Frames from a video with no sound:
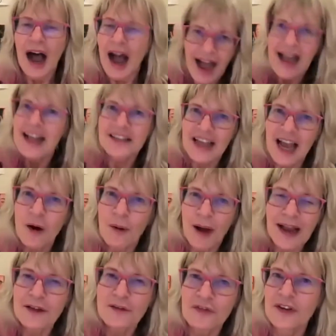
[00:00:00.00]
that's how
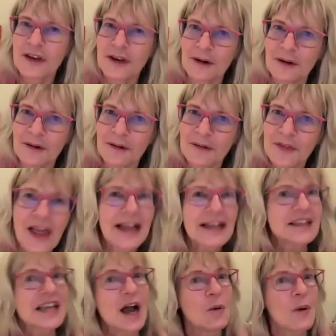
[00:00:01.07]
I feel.
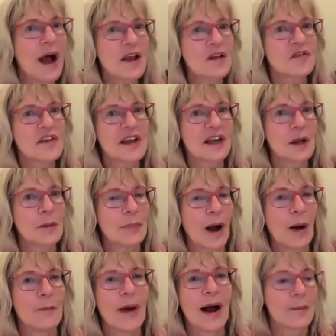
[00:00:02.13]
That's how I feel
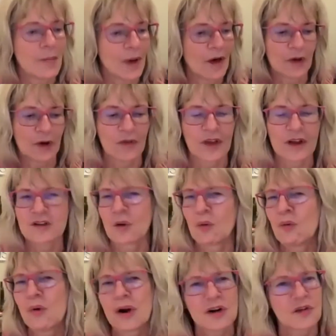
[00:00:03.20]
about my mother. There's a
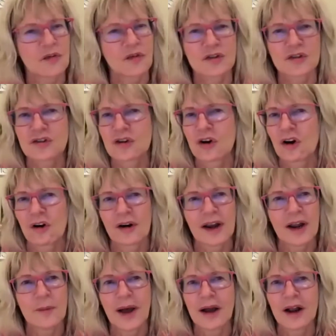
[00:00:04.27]
wonderful story
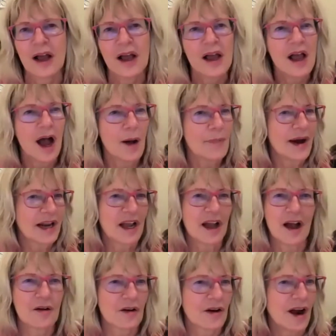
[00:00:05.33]
about
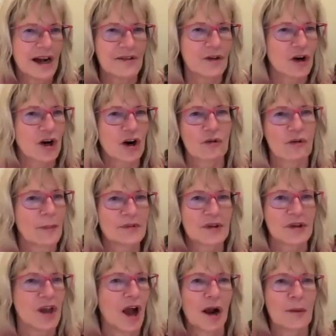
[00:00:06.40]
a kind of a corrupt
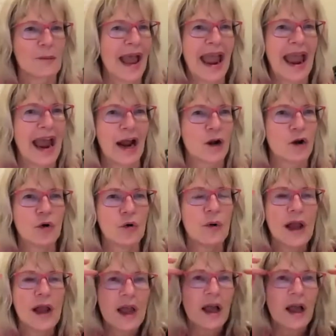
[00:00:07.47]
young man who